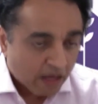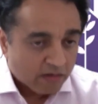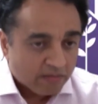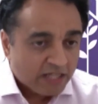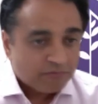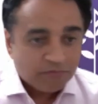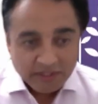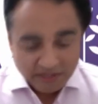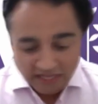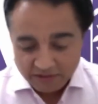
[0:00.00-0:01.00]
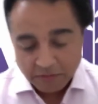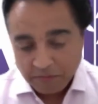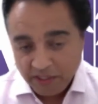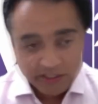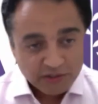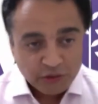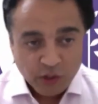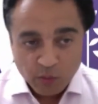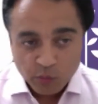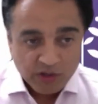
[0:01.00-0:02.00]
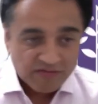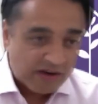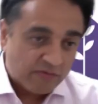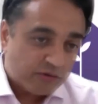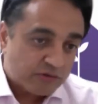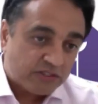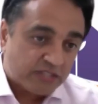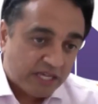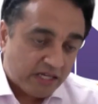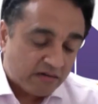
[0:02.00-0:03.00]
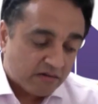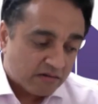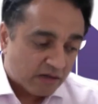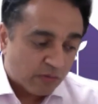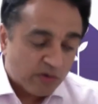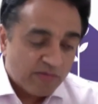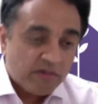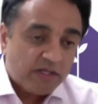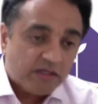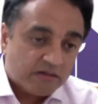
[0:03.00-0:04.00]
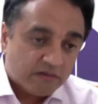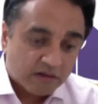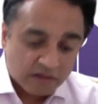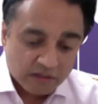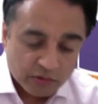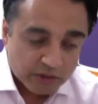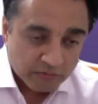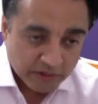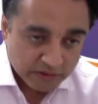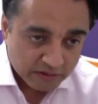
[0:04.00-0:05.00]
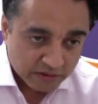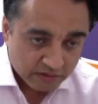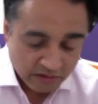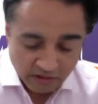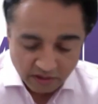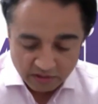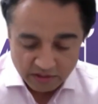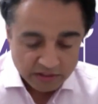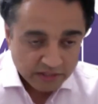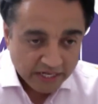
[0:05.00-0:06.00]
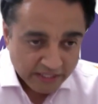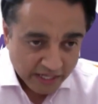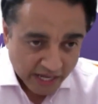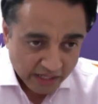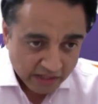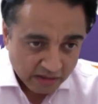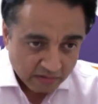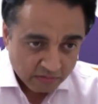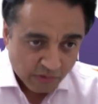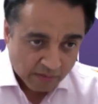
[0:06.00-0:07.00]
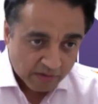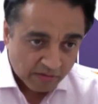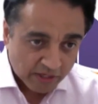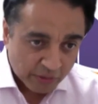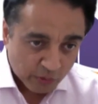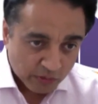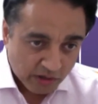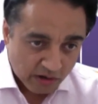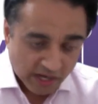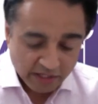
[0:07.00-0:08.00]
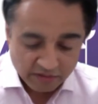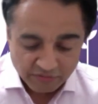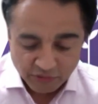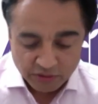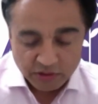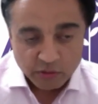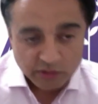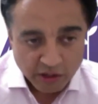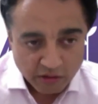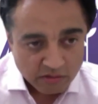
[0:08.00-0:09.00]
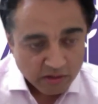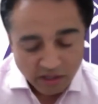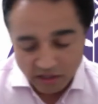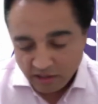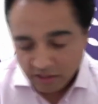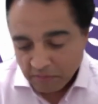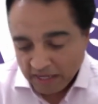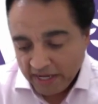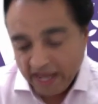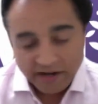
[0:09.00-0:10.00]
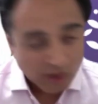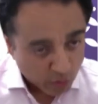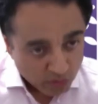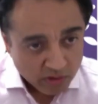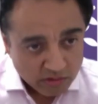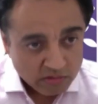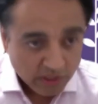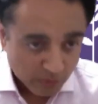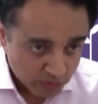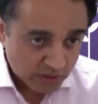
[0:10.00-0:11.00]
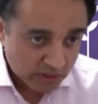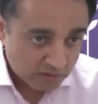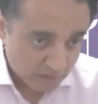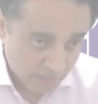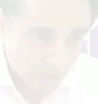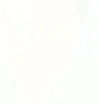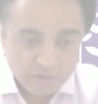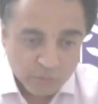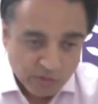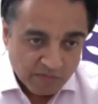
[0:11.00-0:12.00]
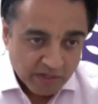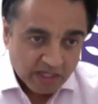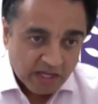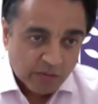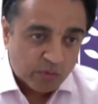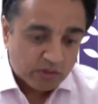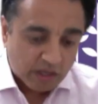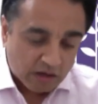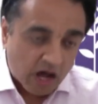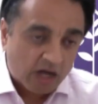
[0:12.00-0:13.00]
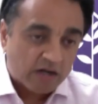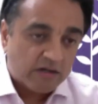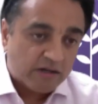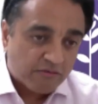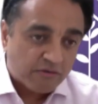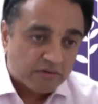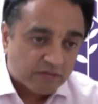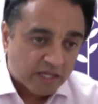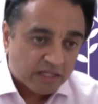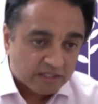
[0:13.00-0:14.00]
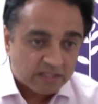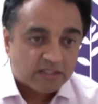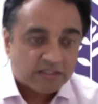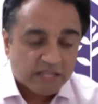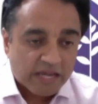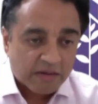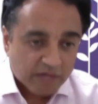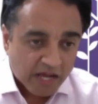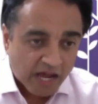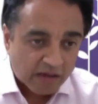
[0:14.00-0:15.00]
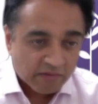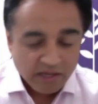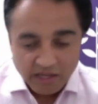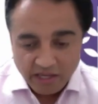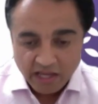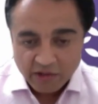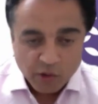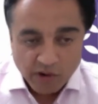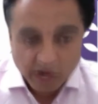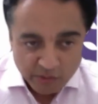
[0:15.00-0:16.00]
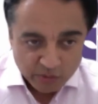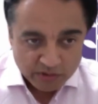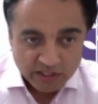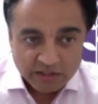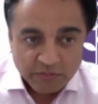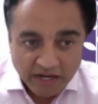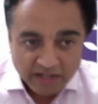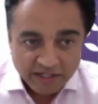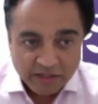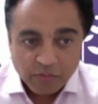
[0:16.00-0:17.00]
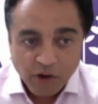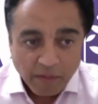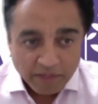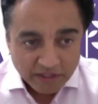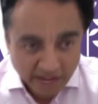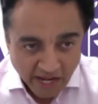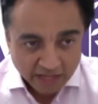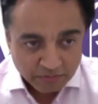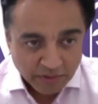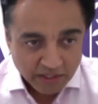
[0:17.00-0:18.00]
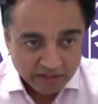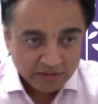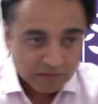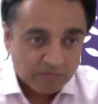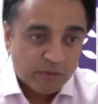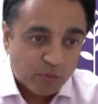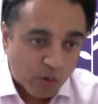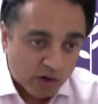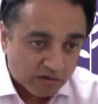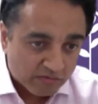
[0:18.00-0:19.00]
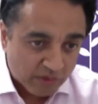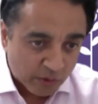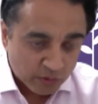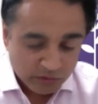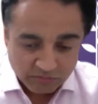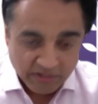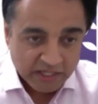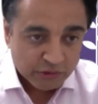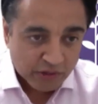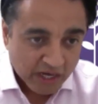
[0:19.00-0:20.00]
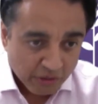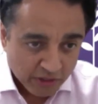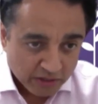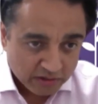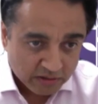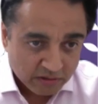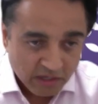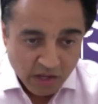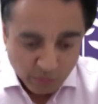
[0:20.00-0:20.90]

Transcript: That's big, that's the biggest jump we've ever seen. Jimmy Patel owns several hotels in Greensboro. He says after last year's increase, their property tax increased nearly one hundred thousand dollars. So we've been hit with a lot of different things at the same time, and nobody was expecting the property tax piece to be one of those major increases.